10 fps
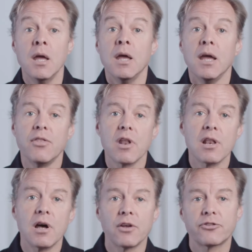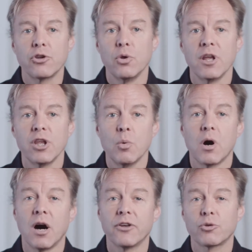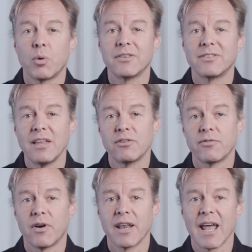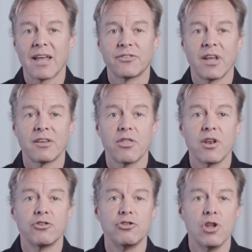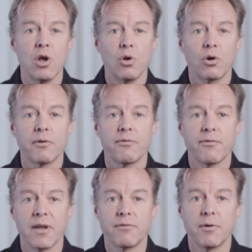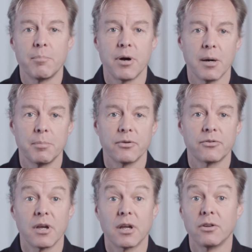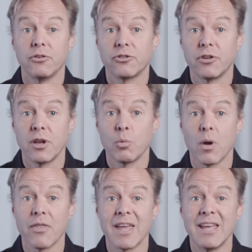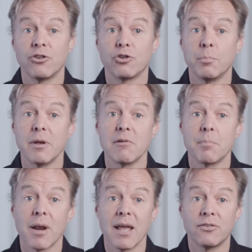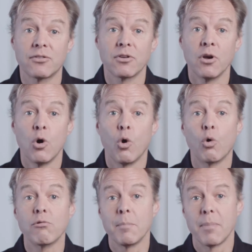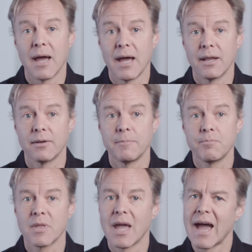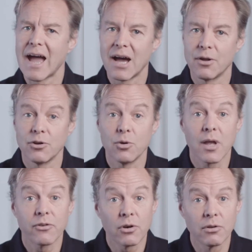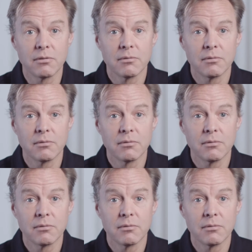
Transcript: In the last unit, you were asked to identify an asset that is no longer fit for purpose and consider whether it should be replaced or repaired. How did you get on?